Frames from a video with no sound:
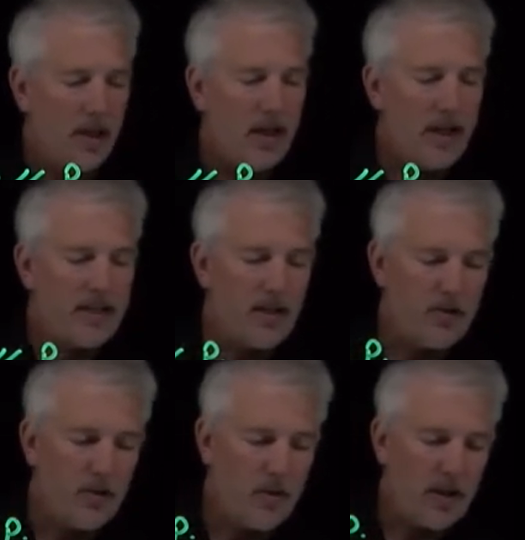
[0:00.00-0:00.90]
I tell
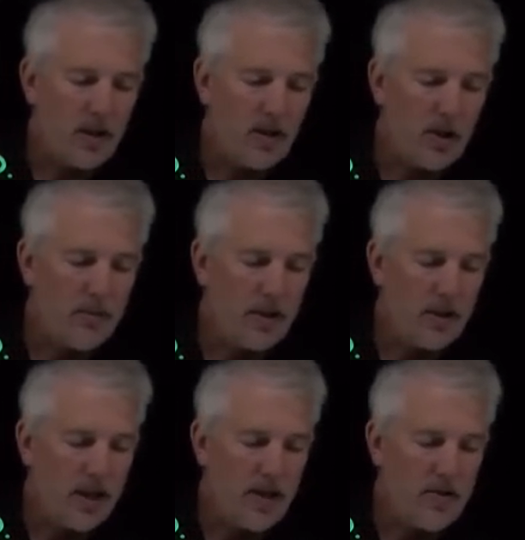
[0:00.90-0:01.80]
you that a carbon,
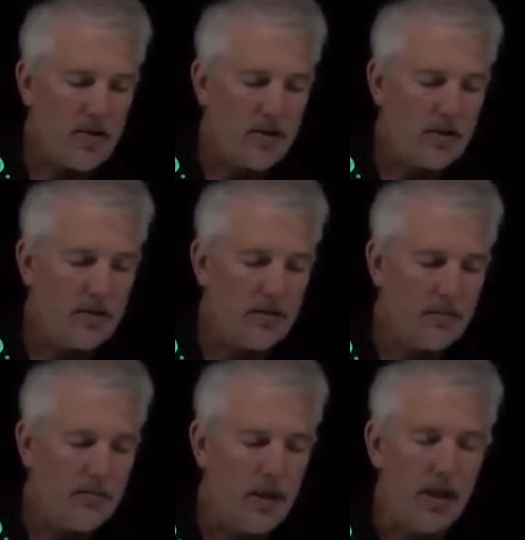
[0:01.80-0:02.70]
hydrogen,
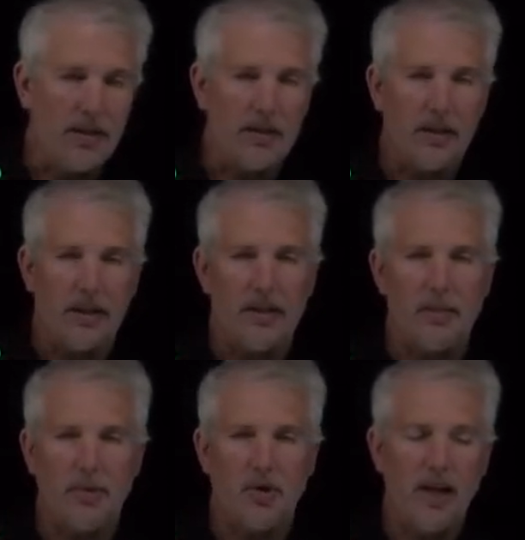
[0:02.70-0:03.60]
bond. In a
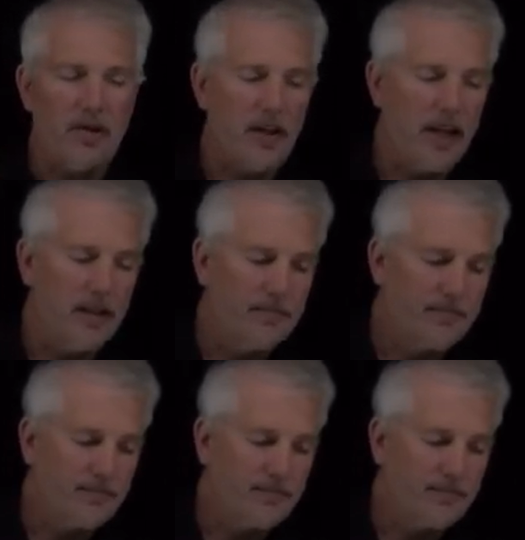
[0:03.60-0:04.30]
typical alkane,